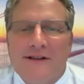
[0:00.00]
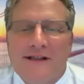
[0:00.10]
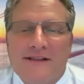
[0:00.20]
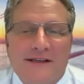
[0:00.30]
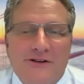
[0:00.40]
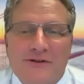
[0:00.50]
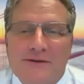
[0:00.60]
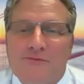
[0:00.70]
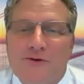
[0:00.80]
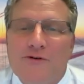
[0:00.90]
continuous
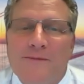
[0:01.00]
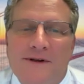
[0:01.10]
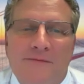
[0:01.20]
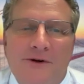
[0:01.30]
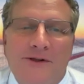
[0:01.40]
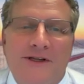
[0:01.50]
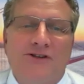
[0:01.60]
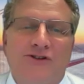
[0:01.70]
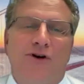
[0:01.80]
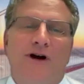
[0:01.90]
improvement in building a
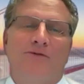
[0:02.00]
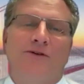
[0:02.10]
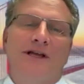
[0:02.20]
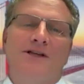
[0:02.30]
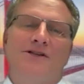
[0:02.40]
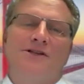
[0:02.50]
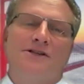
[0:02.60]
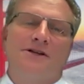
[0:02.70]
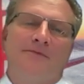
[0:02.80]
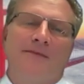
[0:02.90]
strong
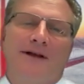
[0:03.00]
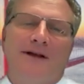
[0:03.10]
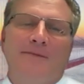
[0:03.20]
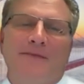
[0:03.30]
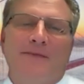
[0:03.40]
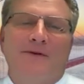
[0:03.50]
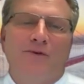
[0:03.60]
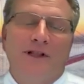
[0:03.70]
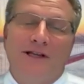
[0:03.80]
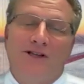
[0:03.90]

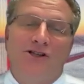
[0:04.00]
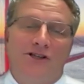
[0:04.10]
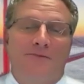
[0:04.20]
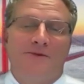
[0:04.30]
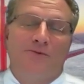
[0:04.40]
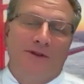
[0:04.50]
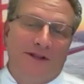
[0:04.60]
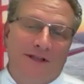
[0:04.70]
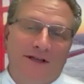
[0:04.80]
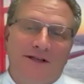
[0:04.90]
relationships
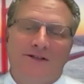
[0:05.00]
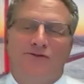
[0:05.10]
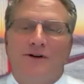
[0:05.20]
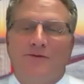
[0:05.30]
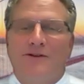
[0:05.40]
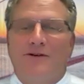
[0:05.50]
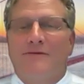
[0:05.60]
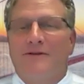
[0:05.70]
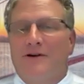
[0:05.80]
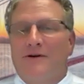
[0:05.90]
within the industry and with
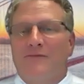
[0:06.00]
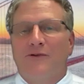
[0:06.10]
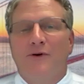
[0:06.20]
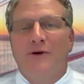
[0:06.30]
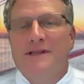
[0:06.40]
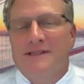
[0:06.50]
your employees,